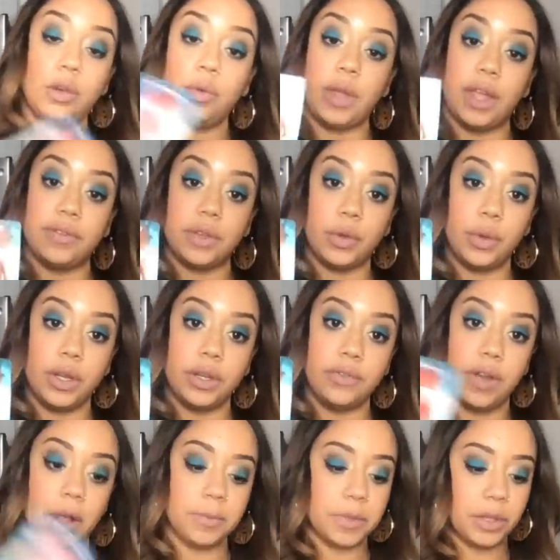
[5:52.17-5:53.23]
We have the Queen
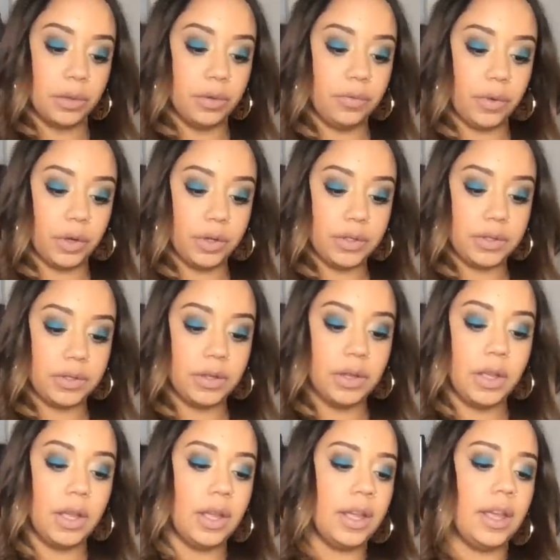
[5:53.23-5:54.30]
of Cups in the reverse.
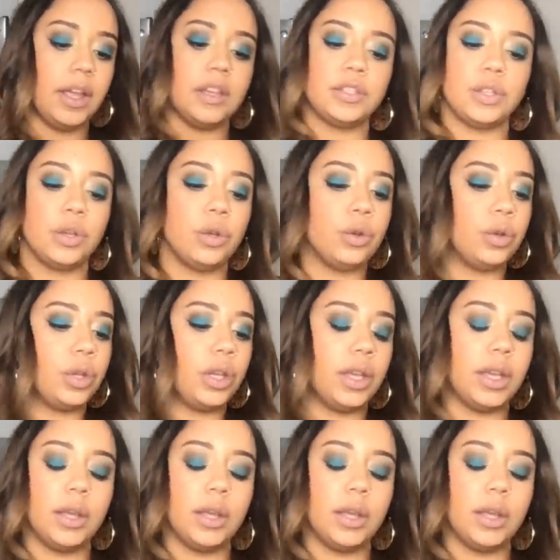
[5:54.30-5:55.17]
So